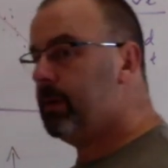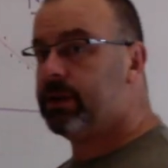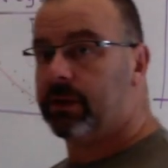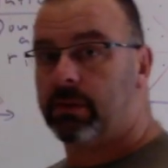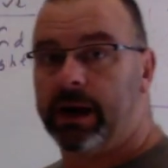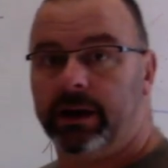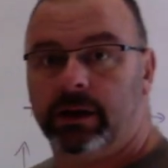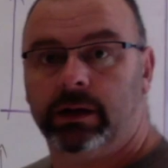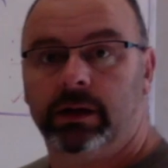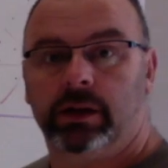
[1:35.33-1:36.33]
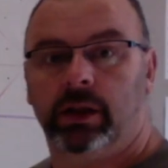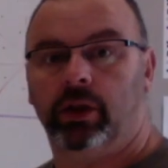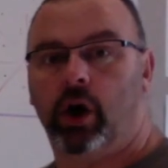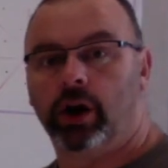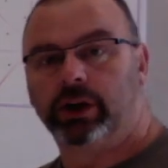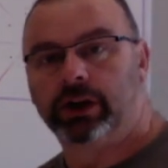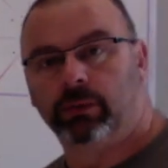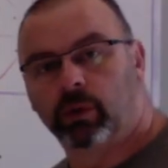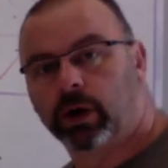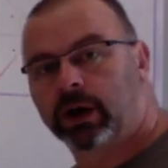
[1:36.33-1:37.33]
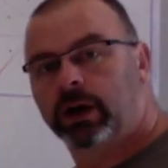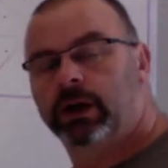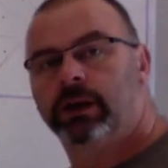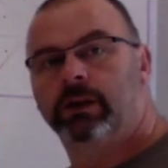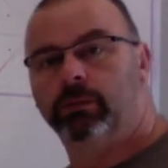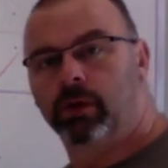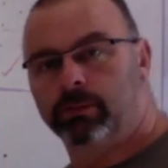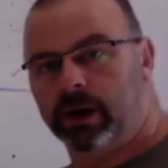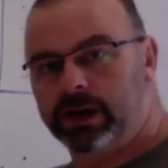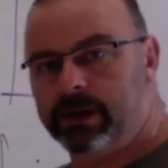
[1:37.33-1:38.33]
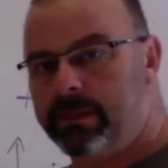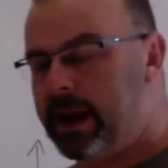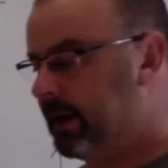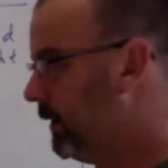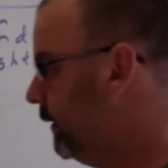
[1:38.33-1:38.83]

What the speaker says: and to the right. The longer you work, the more money you make.